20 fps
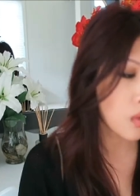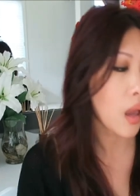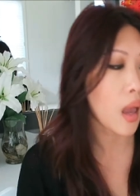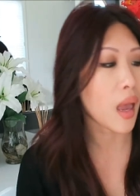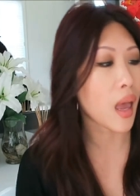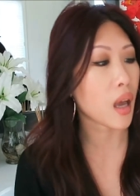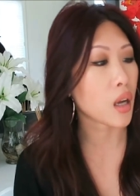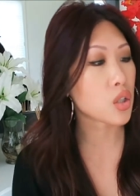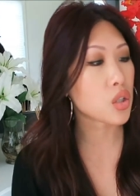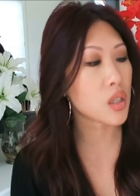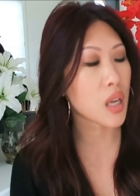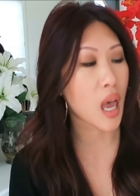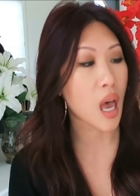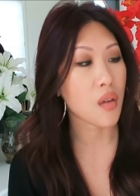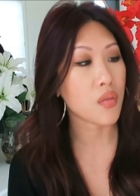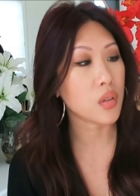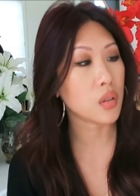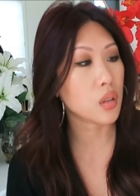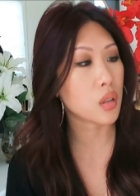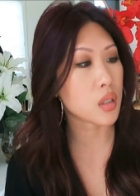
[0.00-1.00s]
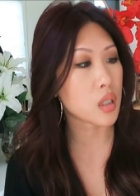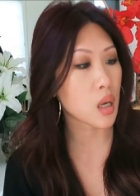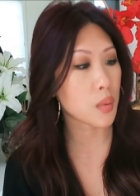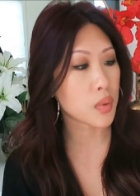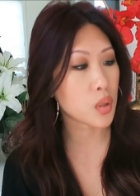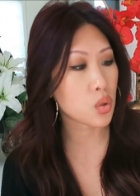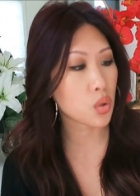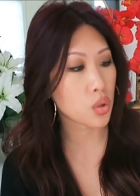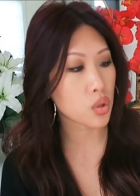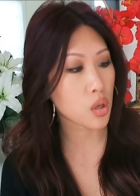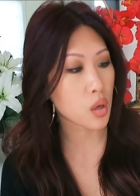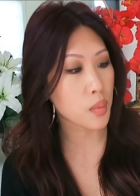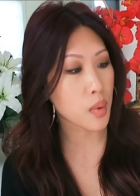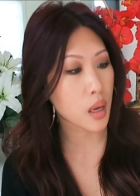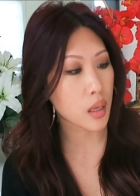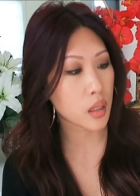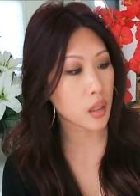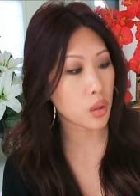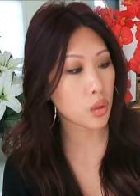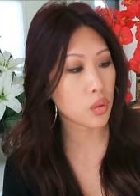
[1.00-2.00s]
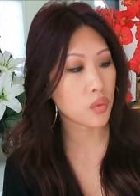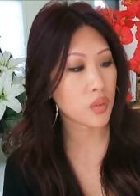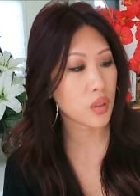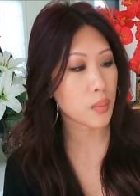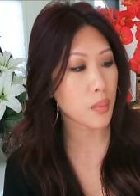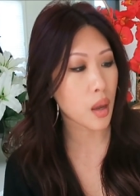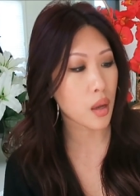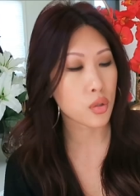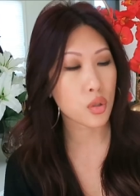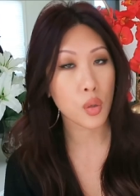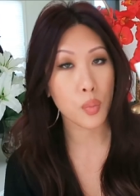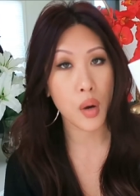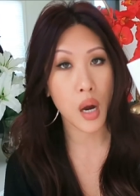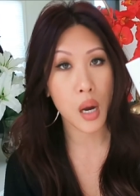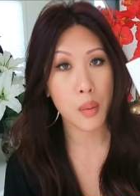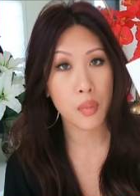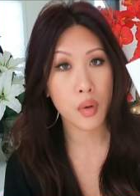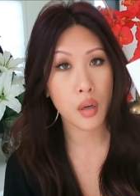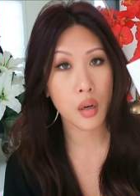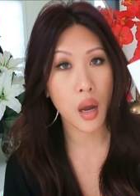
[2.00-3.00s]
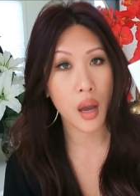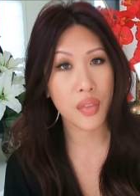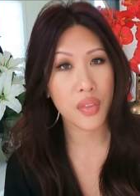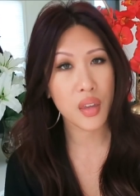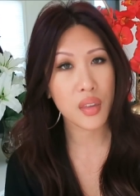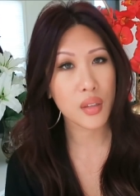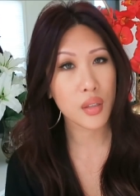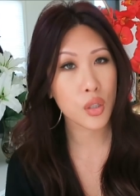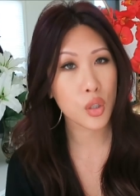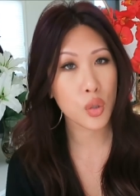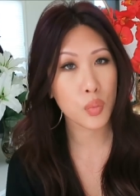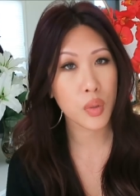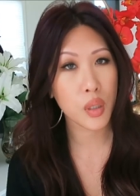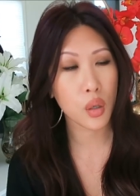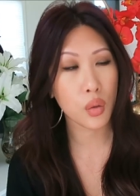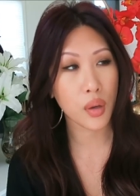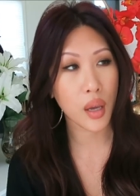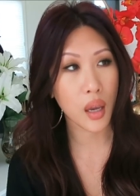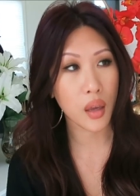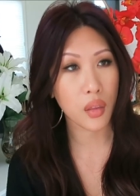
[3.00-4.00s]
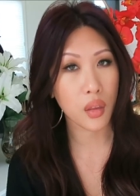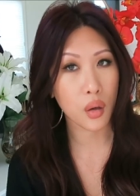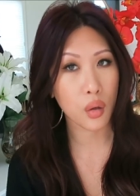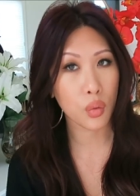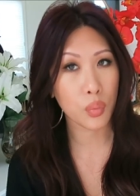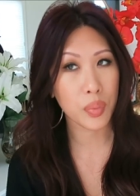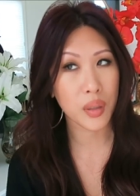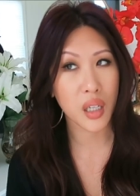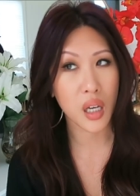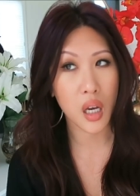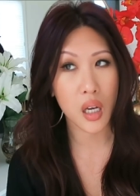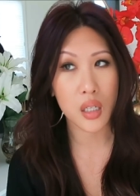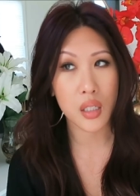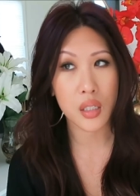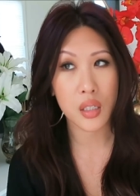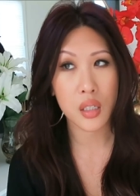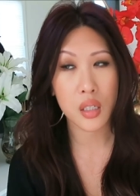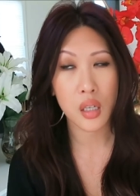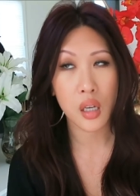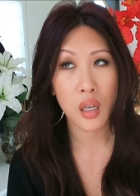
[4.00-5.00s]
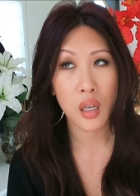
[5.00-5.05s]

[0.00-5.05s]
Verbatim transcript: I actually haven't looked up the Giorgio Armani UV Master Primer. I think this should be okay though, because